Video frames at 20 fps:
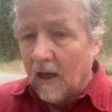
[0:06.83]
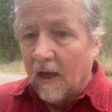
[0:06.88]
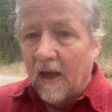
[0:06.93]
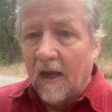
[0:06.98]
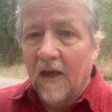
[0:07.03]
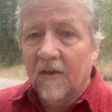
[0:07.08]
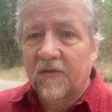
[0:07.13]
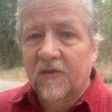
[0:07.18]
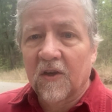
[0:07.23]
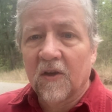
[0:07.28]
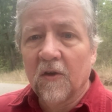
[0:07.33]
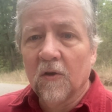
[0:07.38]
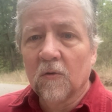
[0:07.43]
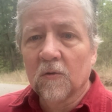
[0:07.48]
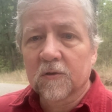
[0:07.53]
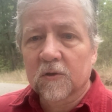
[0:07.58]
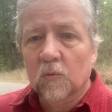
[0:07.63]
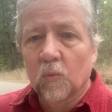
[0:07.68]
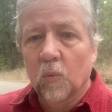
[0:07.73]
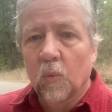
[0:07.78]
it
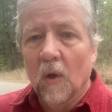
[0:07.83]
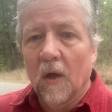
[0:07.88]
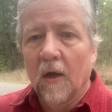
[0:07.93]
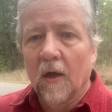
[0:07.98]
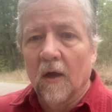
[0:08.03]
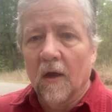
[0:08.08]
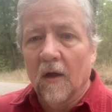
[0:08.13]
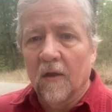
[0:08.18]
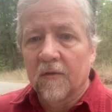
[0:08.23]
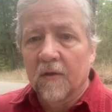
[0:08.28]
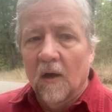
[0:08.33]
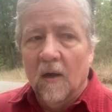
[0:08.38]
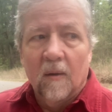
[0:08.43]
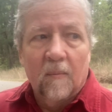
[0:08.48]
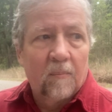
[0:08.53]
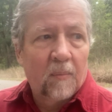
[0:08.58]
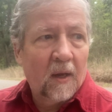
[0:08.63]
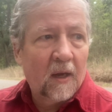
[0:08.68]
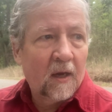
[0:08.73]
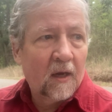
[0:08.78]
deals with
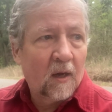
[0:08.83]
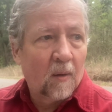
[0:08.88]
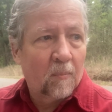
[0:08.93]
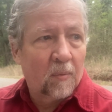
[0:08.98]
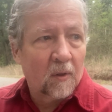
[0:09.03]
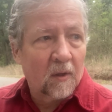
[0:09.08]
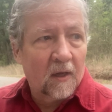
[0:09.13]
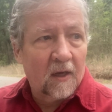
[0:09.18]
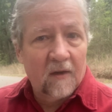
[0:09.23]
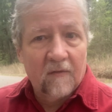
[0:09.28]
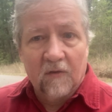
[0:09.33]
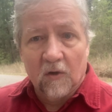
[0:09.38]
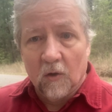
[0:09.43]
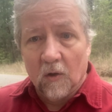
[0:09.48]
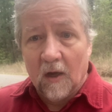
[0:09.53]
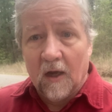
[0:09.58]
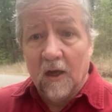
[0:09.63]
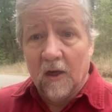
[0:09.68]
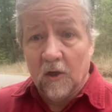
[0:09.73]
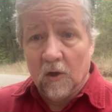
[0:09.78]
being a
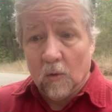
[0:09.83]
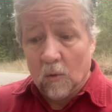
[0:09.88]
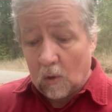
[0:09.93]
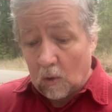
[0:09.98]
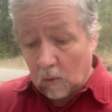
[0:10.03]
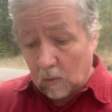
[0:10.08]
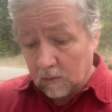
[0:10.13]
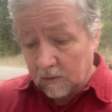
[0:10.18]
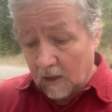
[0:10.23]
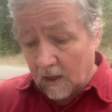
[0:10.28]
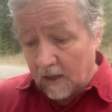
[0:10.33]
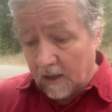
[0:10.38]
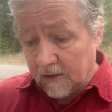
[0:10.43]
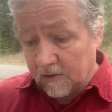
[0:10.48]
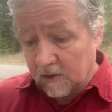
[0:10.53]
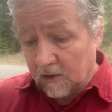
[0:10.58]
believer in your old age.